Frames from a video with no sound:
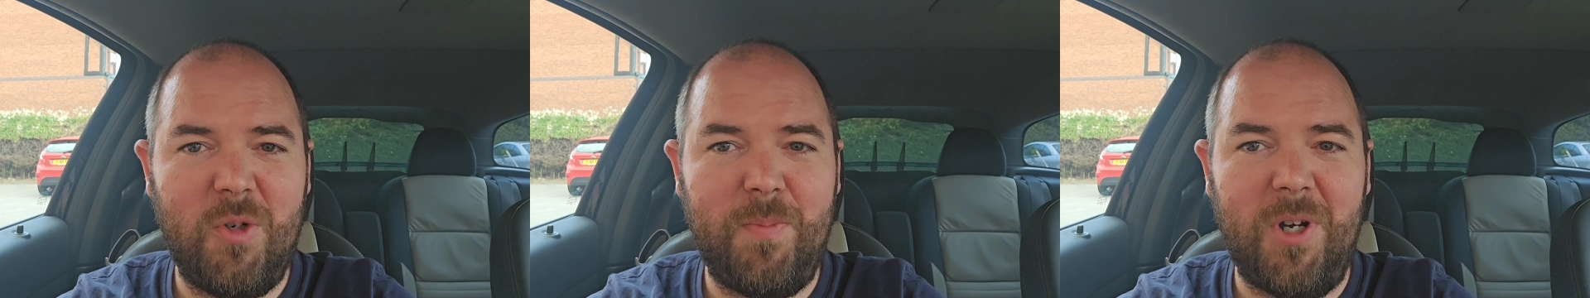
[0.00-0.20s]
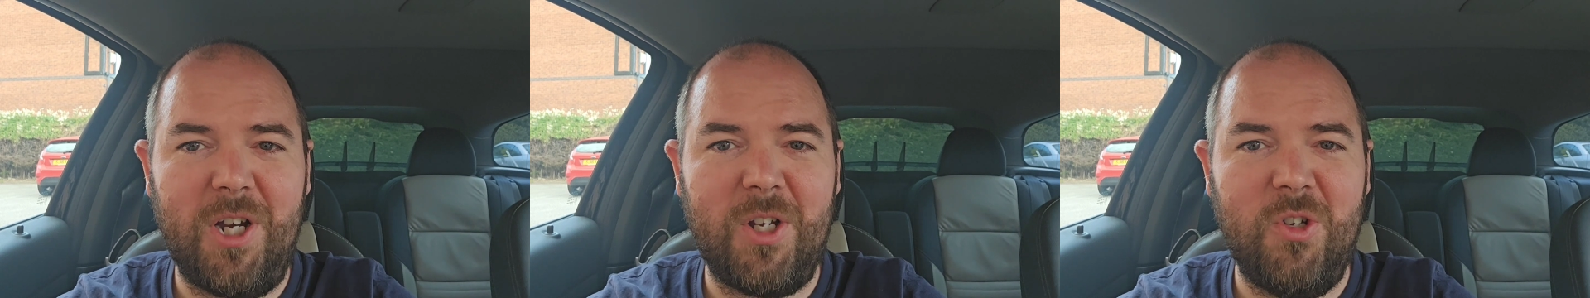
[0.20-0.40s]

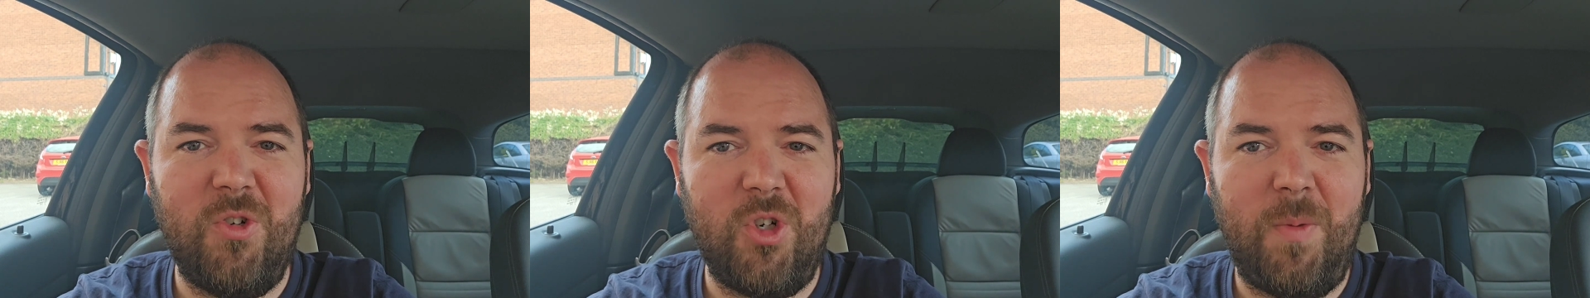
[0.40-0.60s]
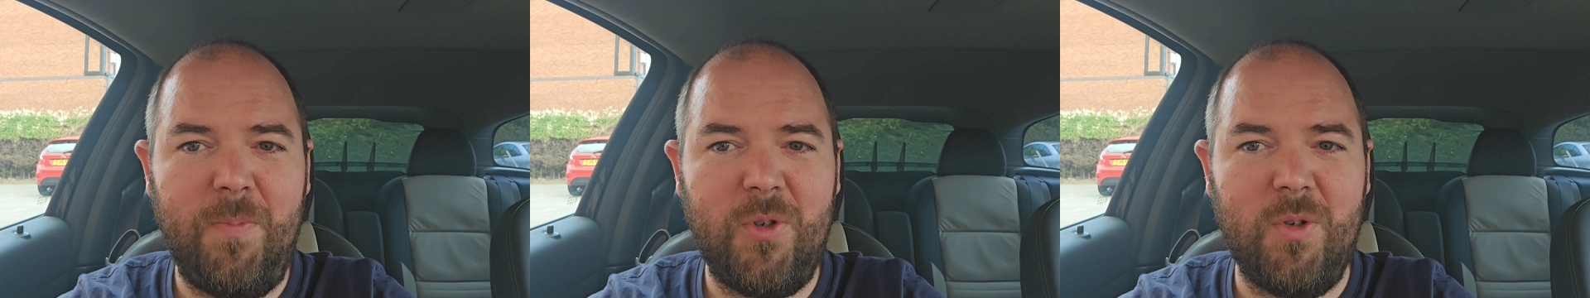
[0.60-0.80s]
but I can
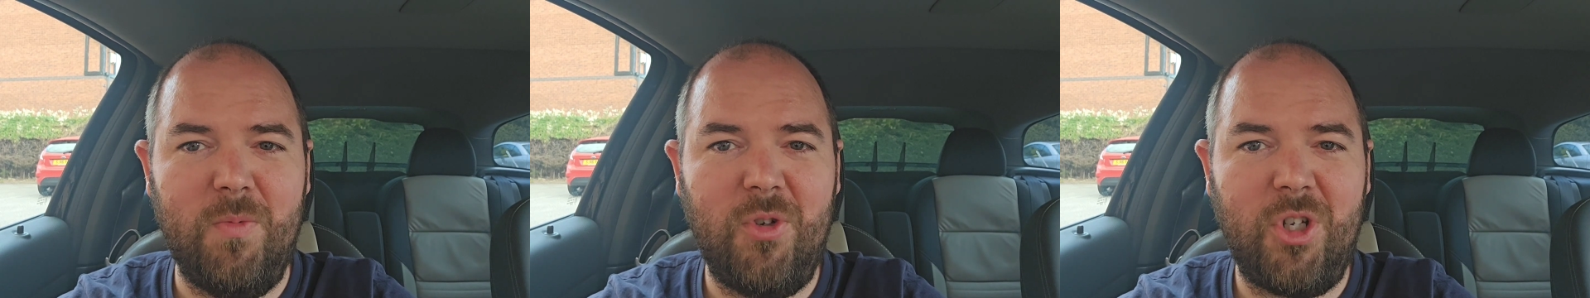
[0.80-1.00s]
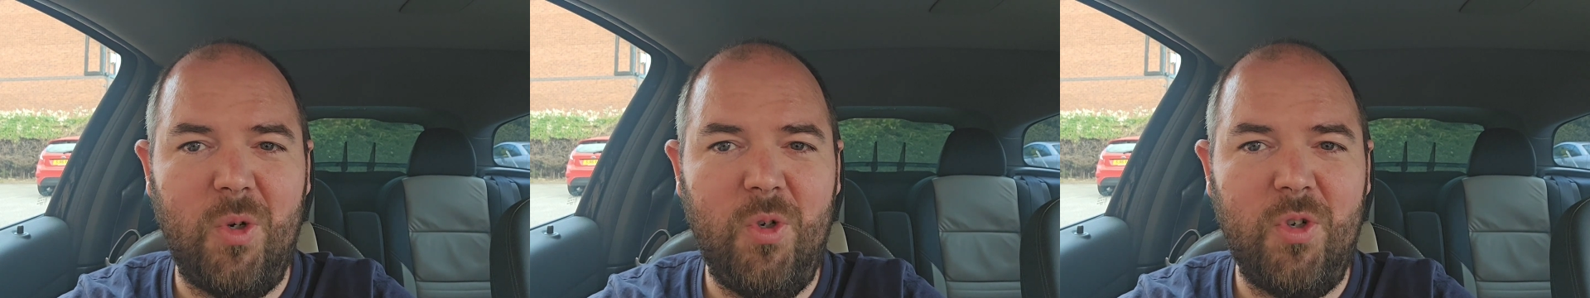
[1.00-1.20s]
drop some
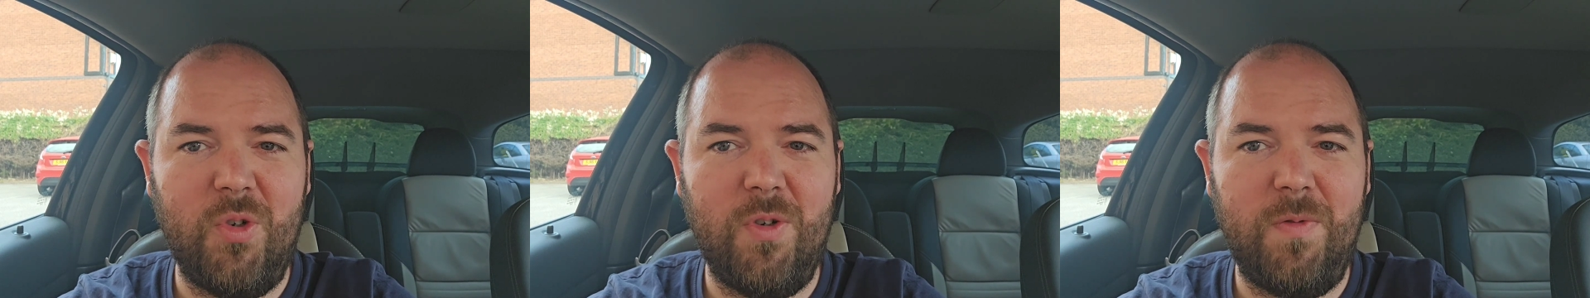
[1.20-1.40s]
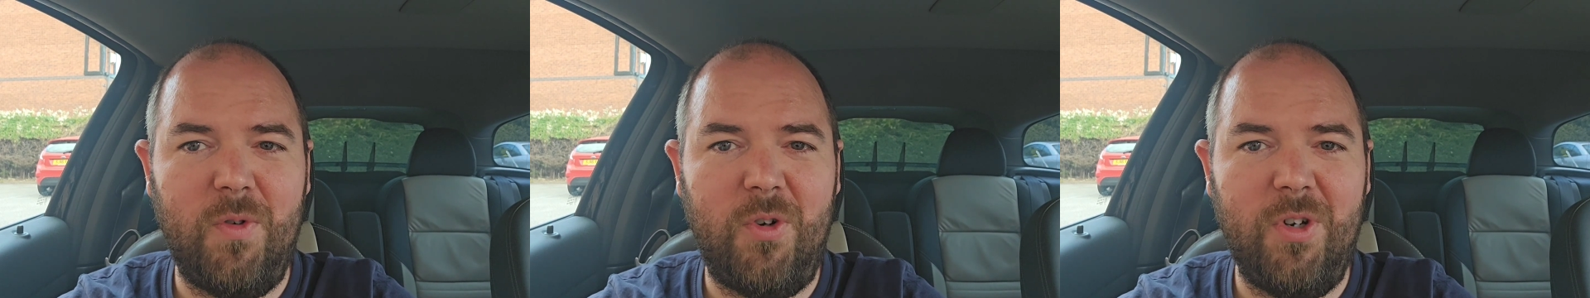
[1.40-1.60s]

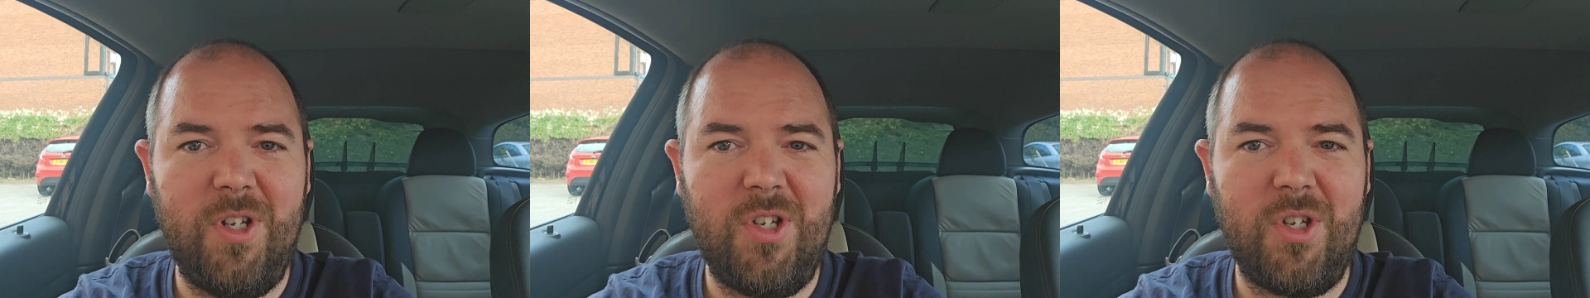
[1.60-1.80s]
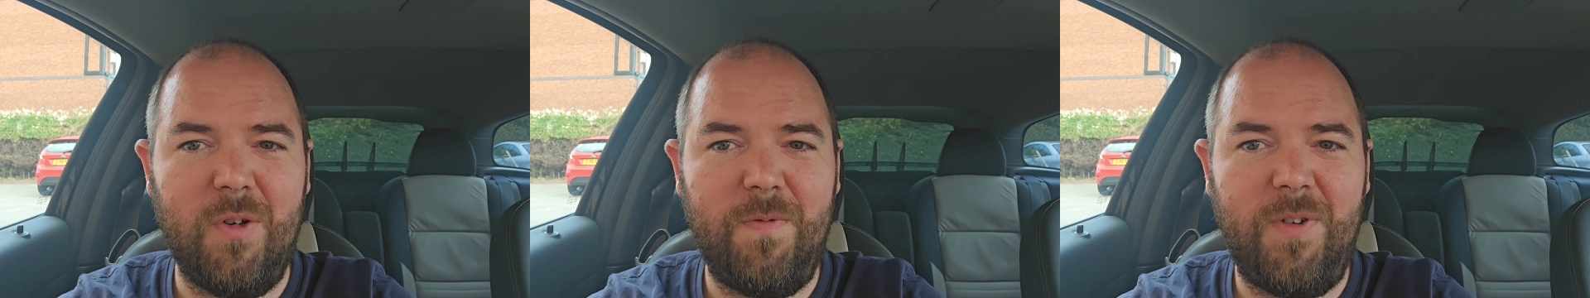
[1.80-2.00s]
socials for you.
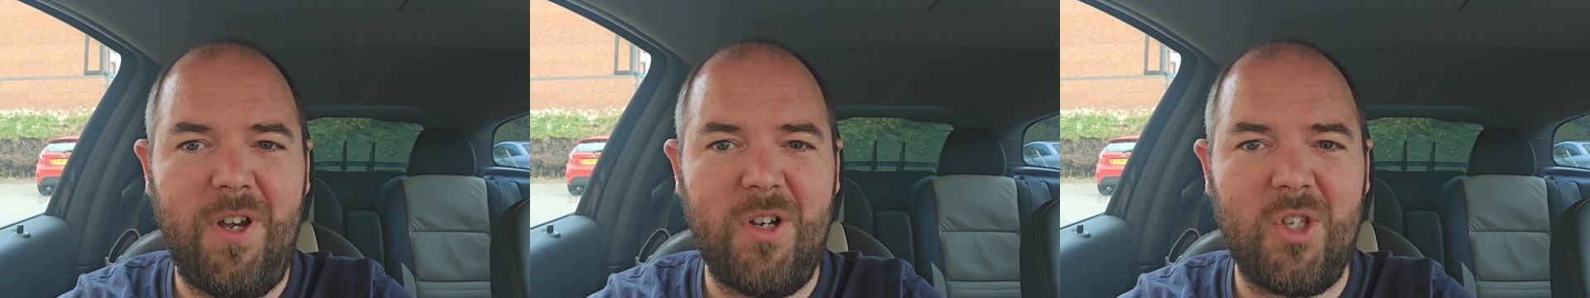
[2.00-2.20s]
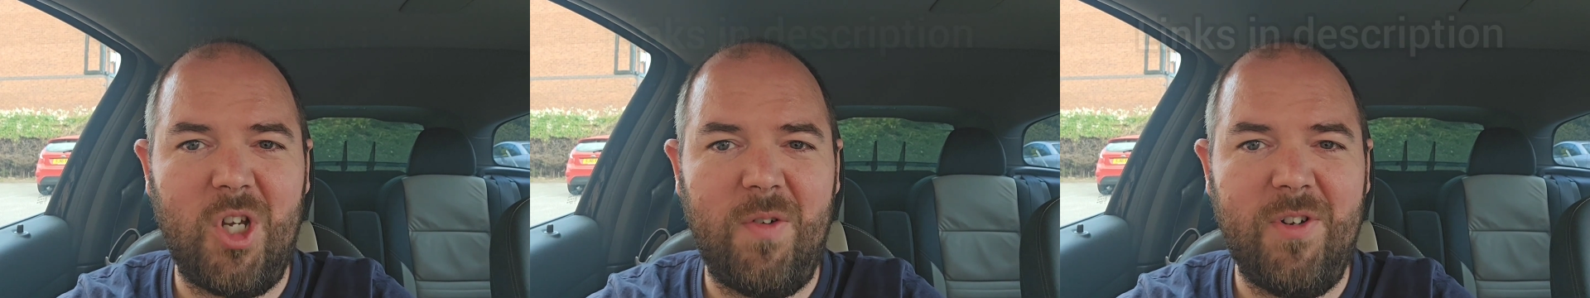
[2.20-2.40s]
So
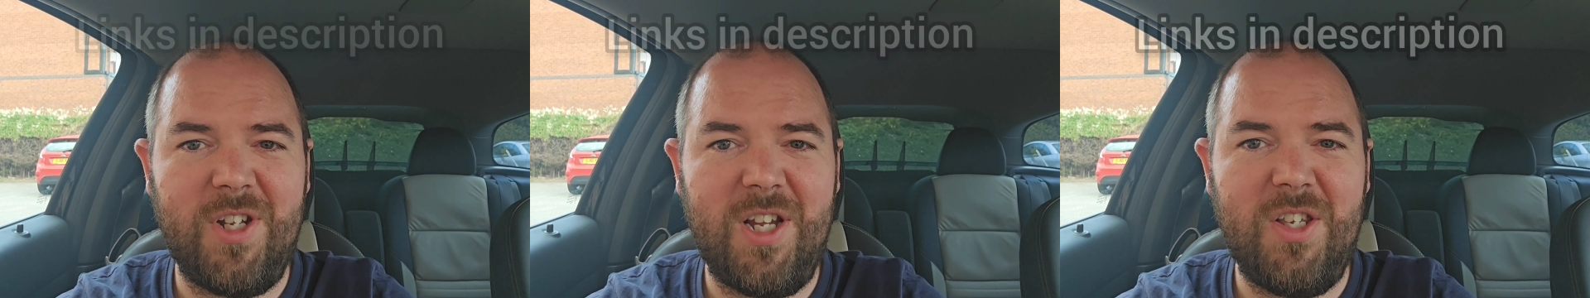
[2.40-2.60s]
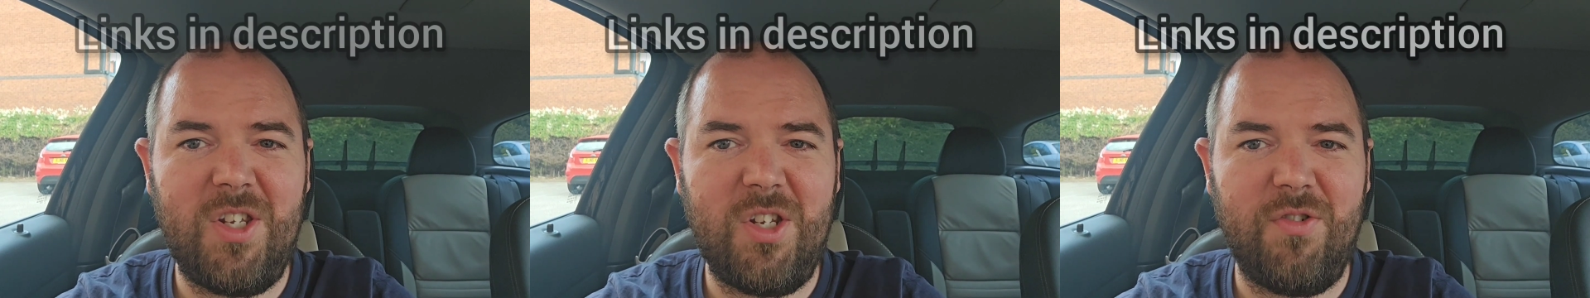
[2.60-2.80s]
first off is
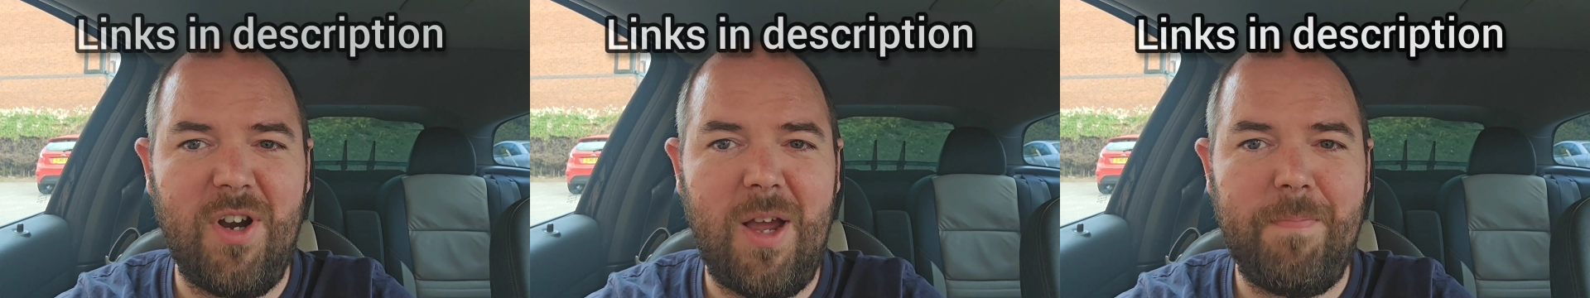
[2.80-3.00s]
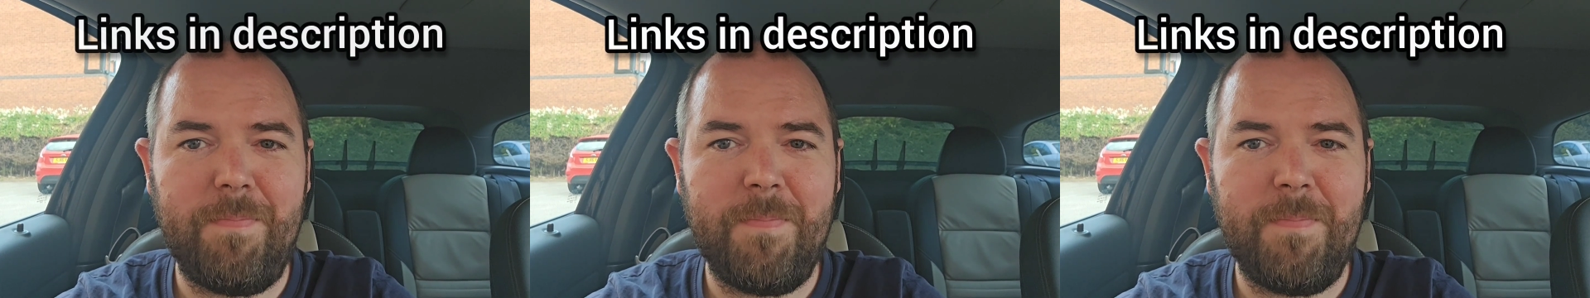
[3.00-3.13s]
Instagram,